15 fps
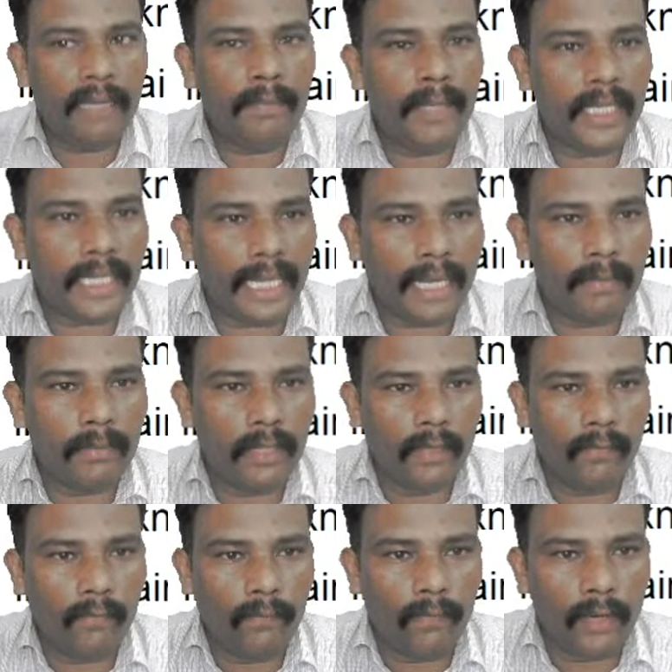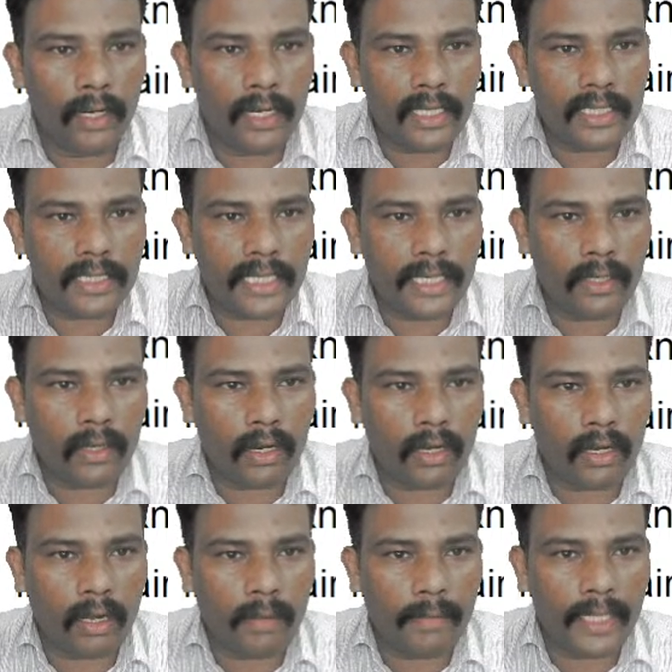became the first
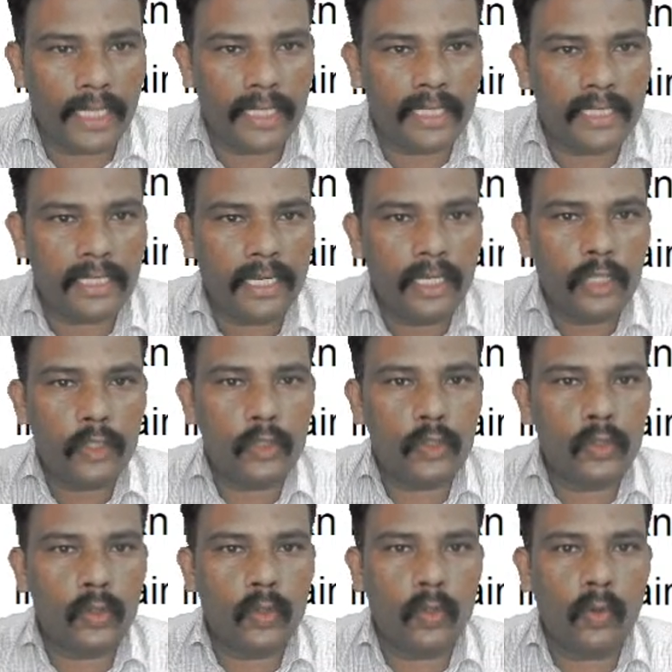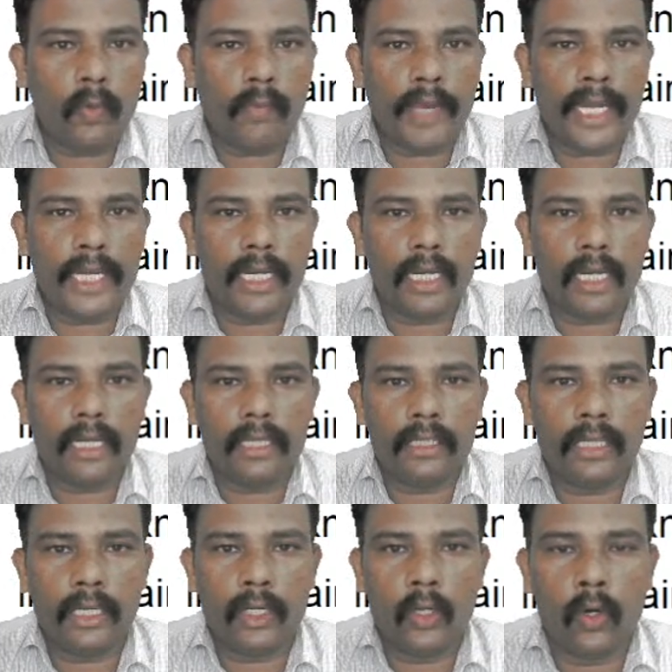economist to win
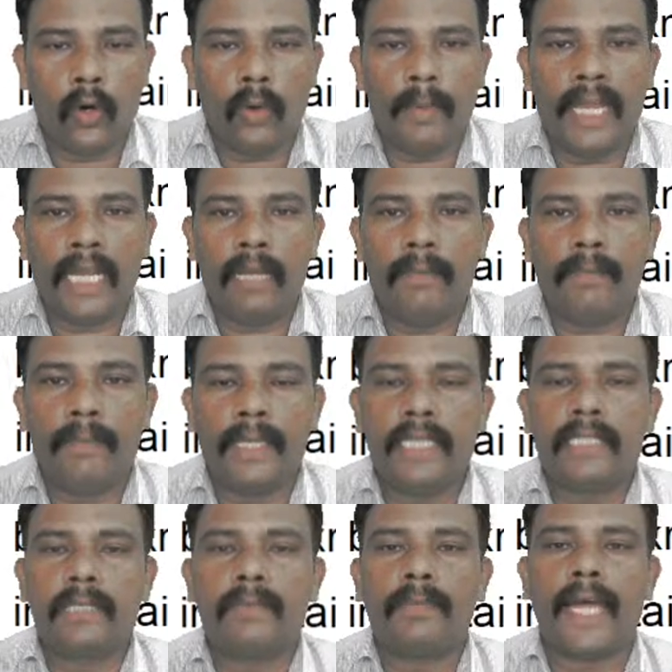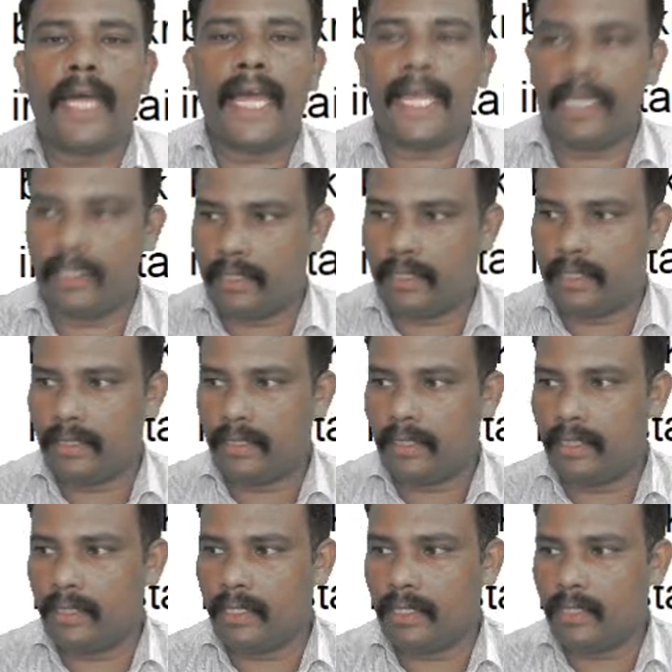the Nobel Peace Prize
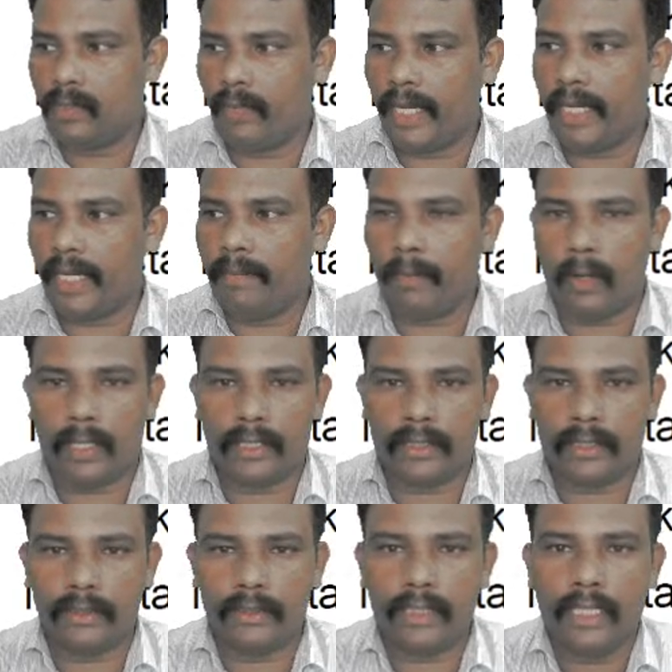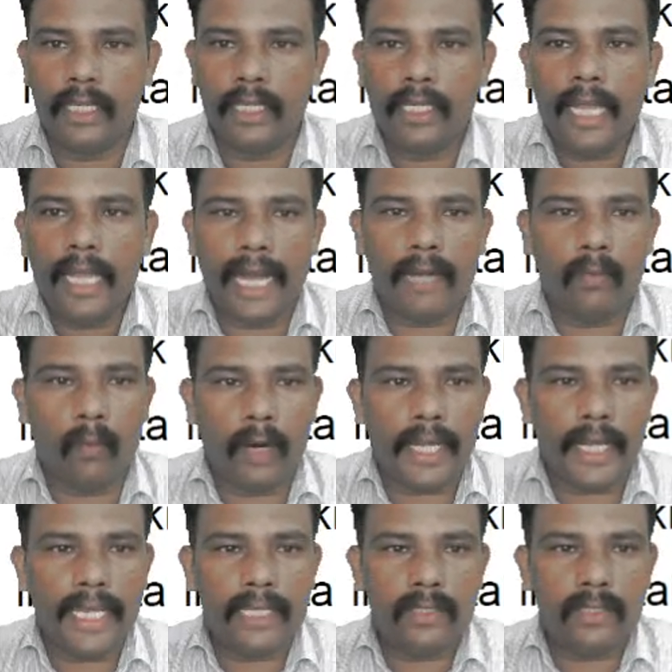this is very important. And
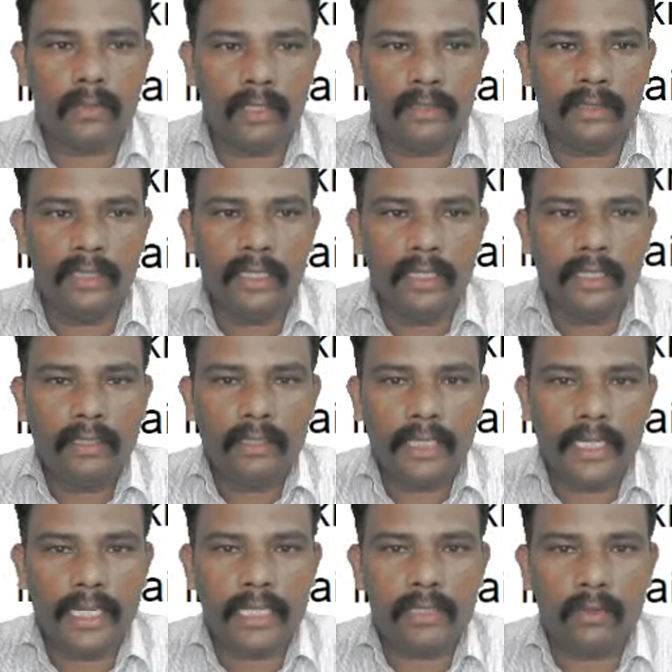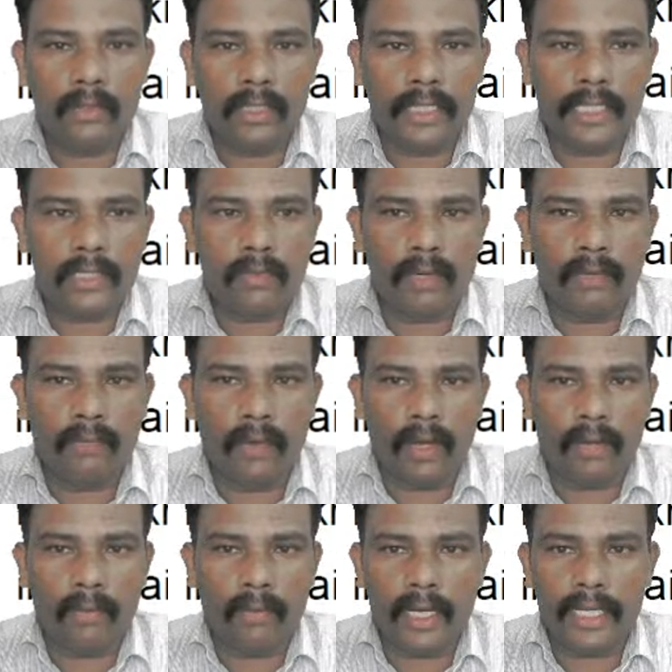what he has won? He has won this one
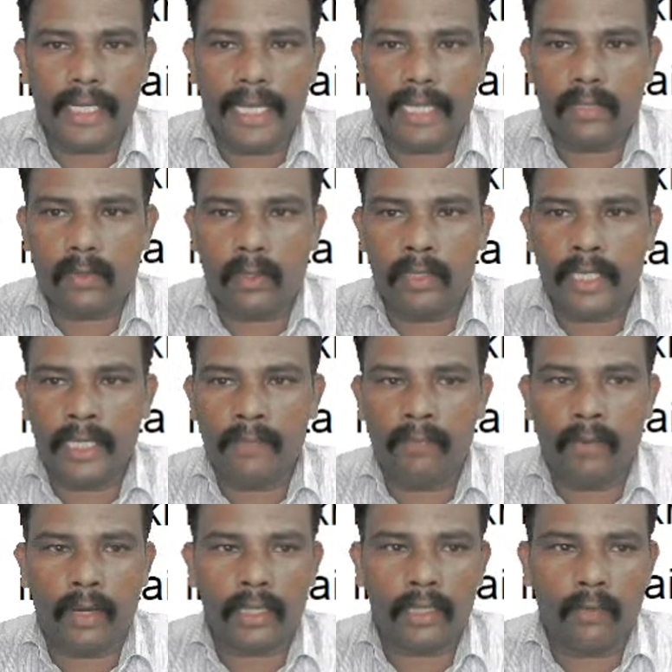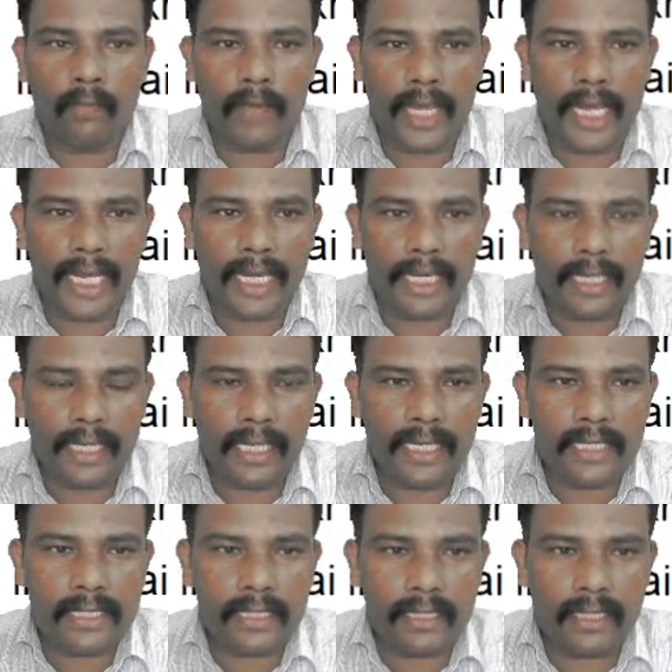for what? He has won it for the way
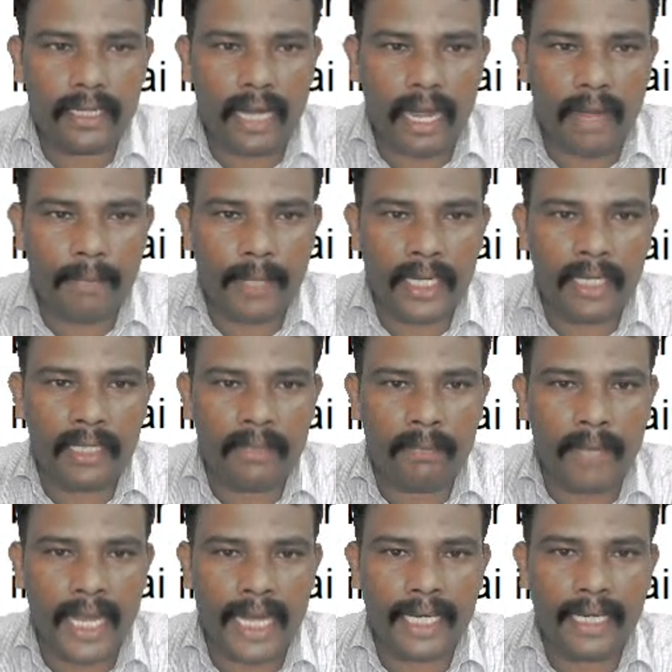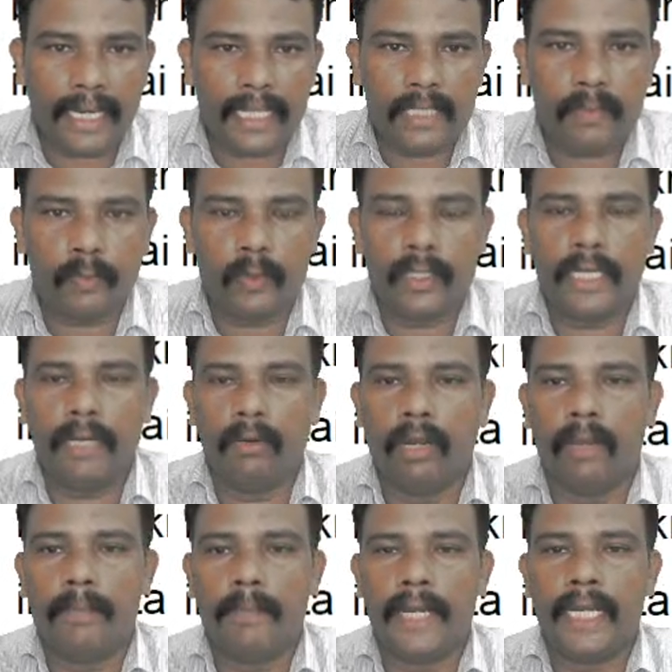his Grameen Bank has put
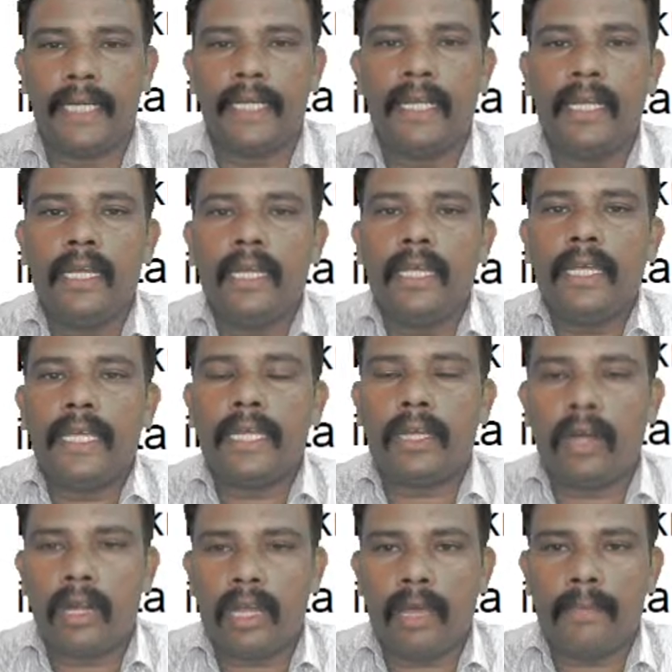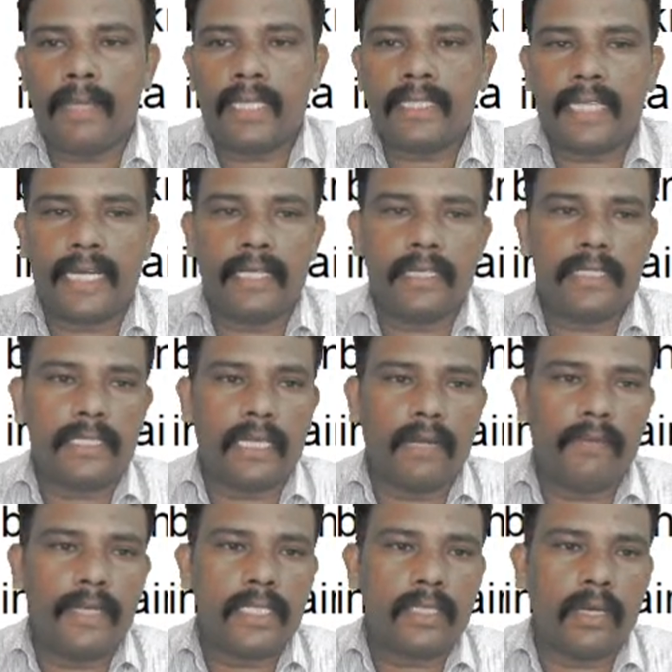development economics at the
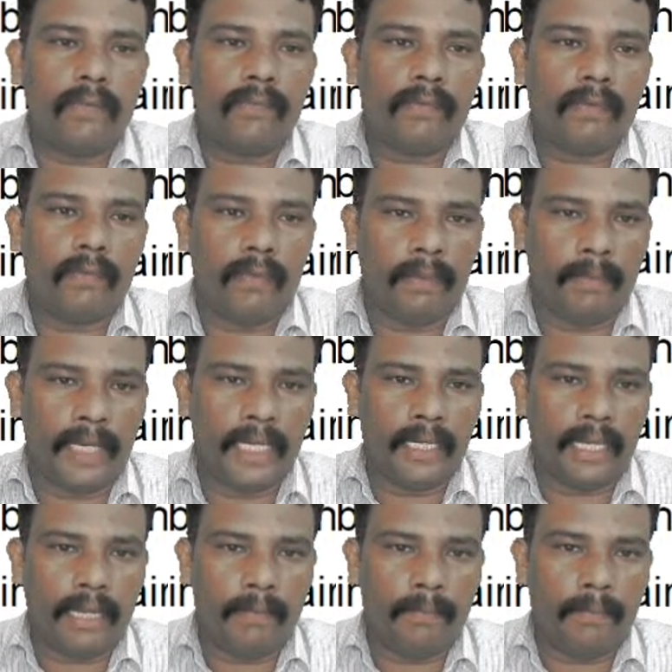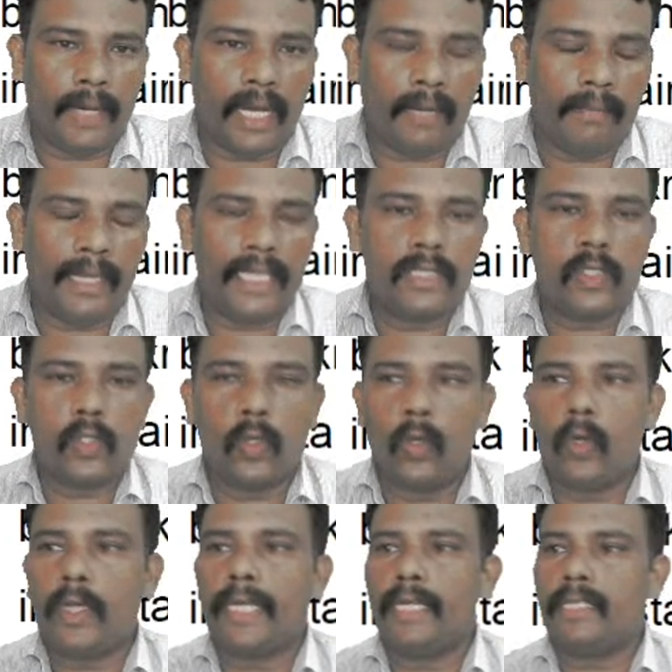service of women empowerment.
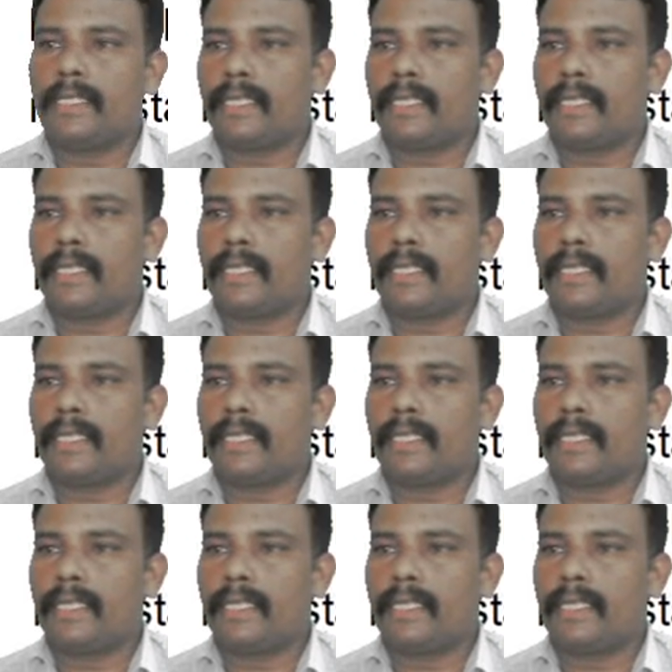So his